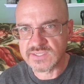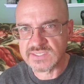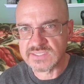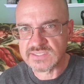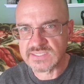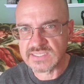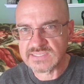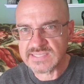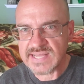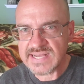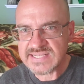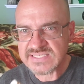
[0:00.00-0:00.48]
it.
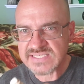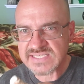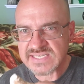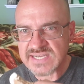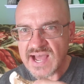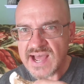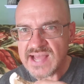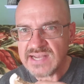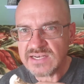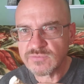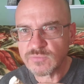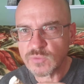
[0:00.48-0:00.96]
And that's
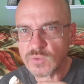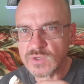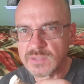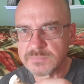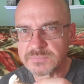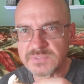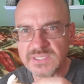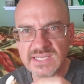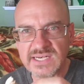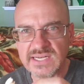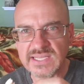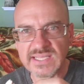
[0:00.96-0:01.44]
kind of what
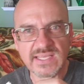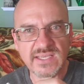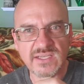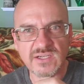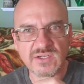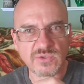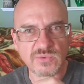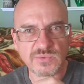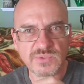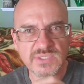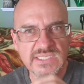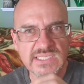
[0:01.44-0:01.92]
I'm getting
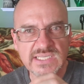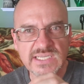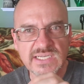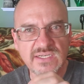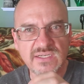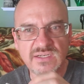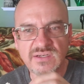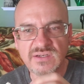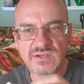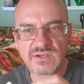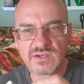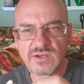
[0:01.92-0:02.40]
here. Really
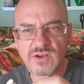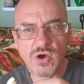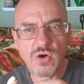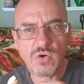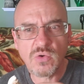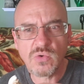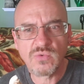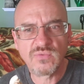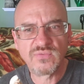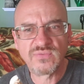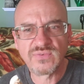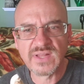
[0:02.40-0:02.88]

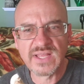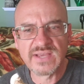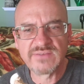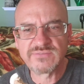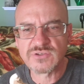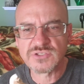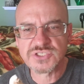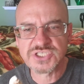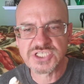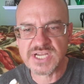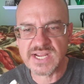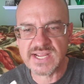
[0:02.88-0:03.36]
no
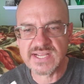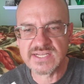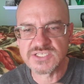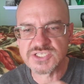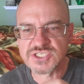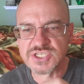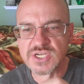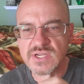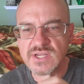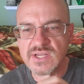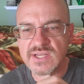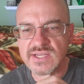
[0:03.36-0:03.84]
flavor
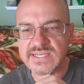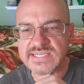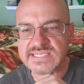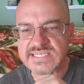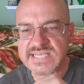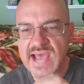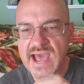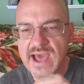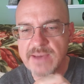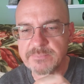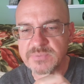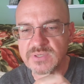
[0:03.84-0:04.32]
change is
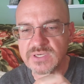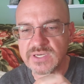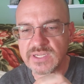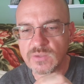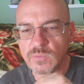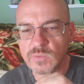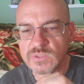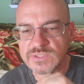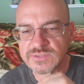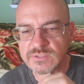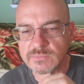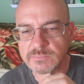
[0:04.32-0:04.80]
happening
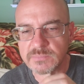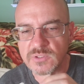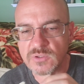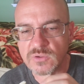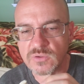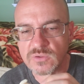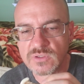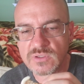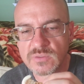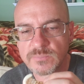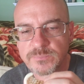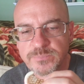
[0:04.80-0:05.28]
with the
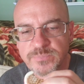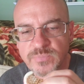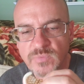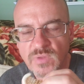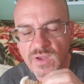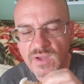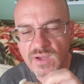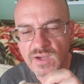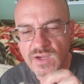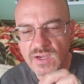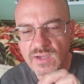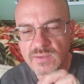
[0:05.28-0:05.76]
milk.
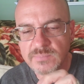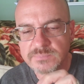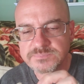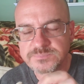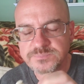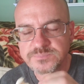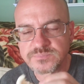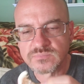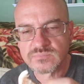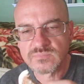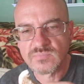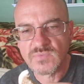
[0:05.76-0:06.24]

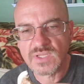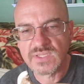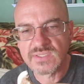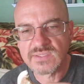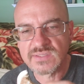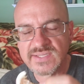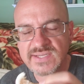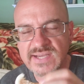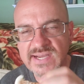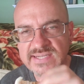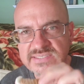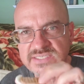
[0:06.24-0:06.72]

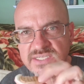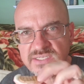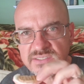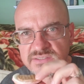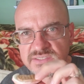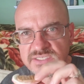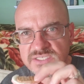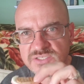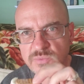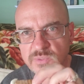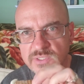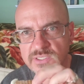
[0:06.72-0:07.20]
I dunked
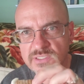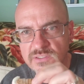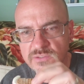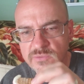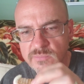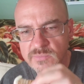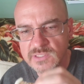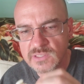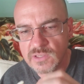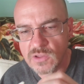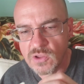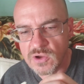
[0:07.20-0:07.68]
this one a
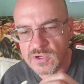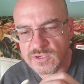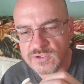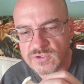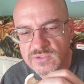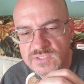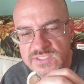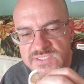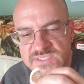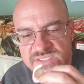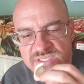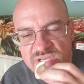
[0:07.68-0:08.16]
little bit
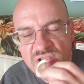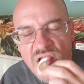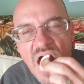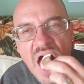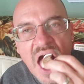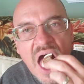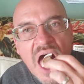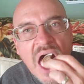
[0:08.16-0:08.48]
longer. Let's see.